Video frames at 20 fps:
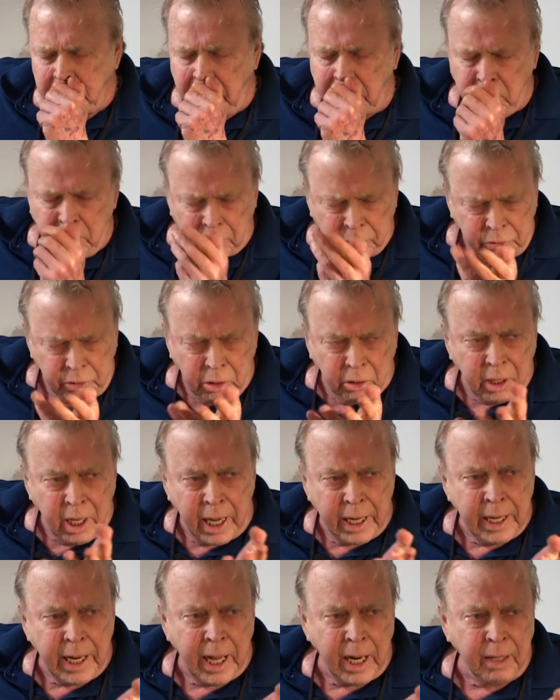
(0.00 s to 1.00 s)
I could have still
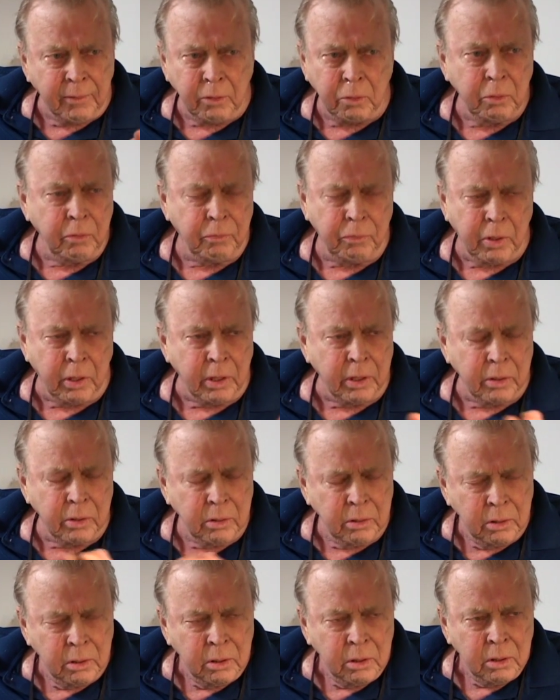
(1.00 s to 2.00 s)
gotten out of it with very
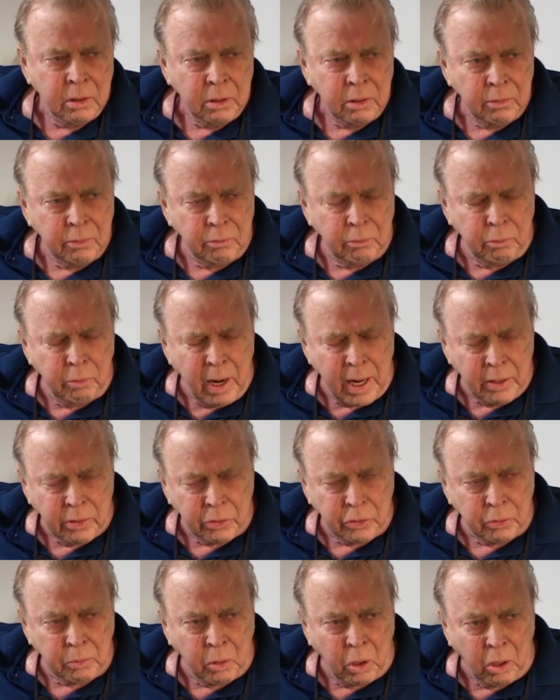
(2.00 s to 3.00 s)
rather
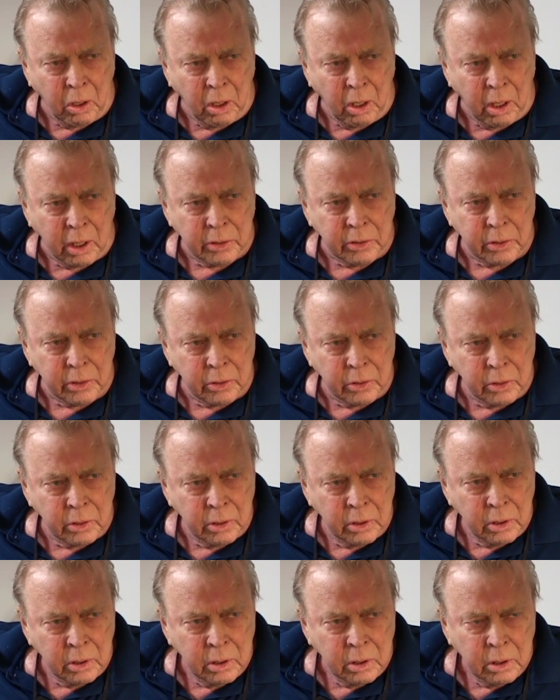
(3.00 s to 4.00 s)
small losses.
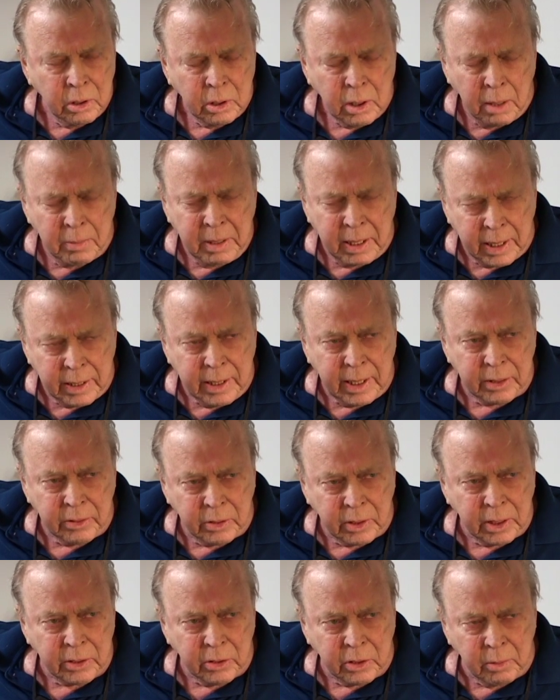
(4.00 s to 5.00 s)
I mean that
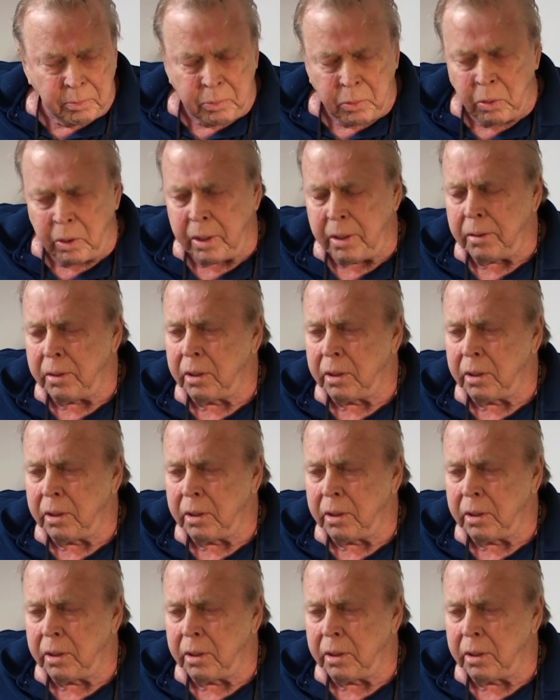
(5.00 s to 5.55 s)
that's that's the point.